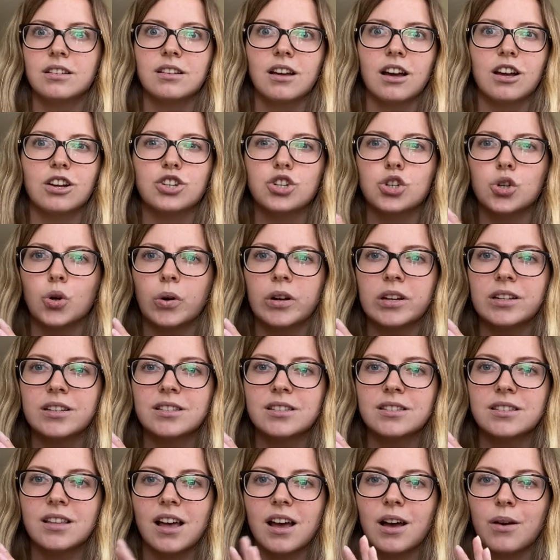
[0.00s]
a
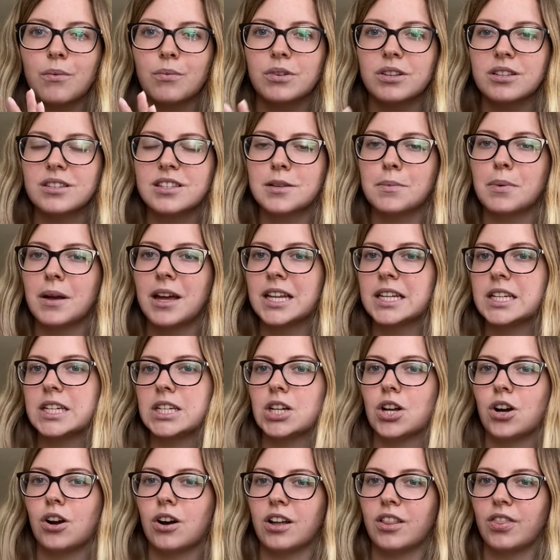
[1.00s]
choice that was
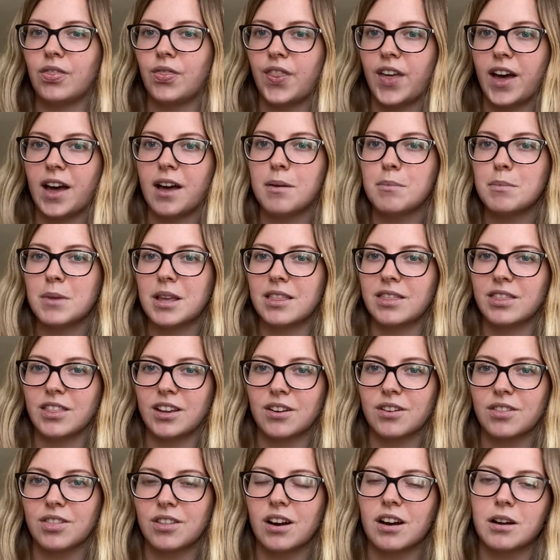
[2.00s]
dependent on them and
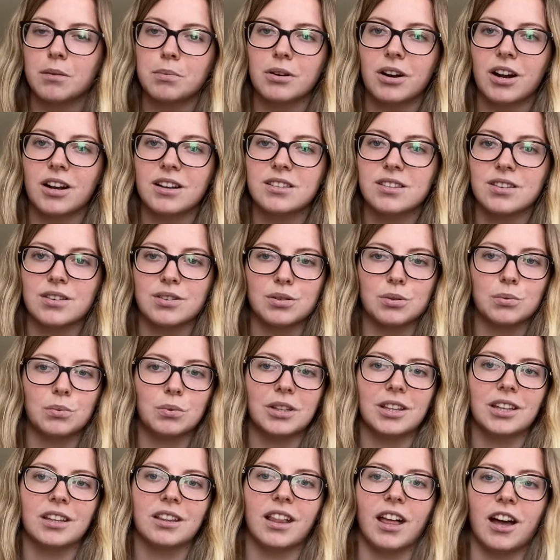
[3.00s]
their thought process. It
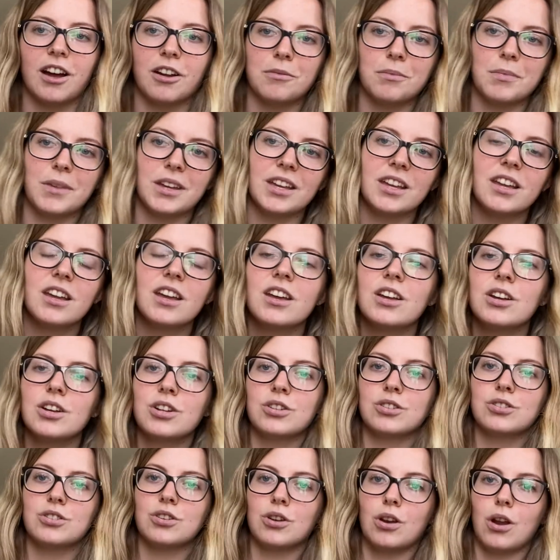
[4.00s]
really allowed me
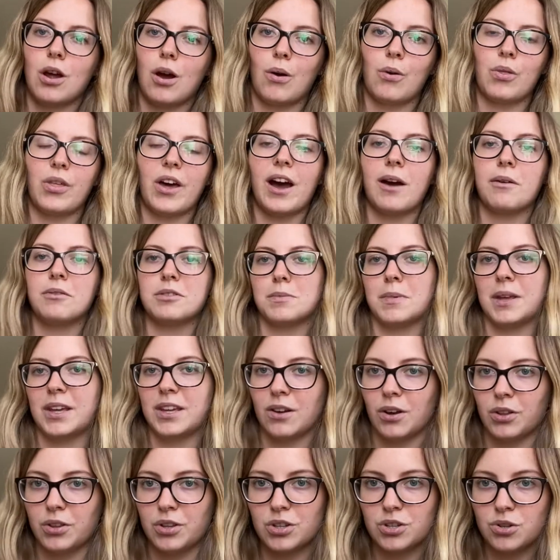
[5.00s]
to know that I was
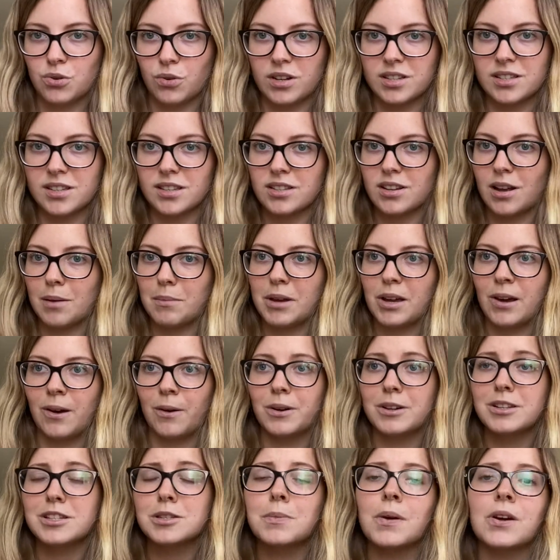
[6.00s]
making all these choices on my
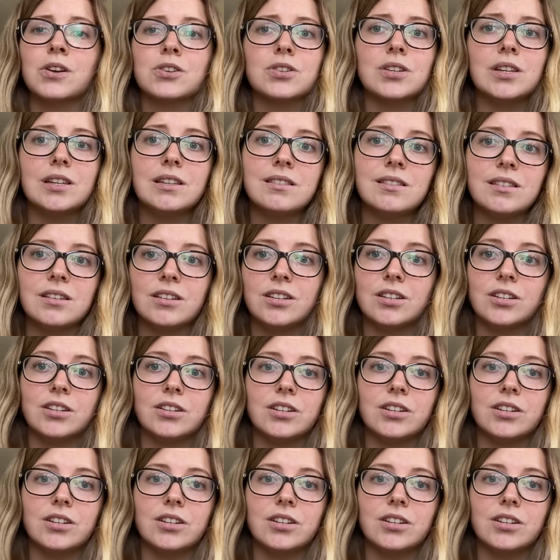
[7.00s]
own, especially senior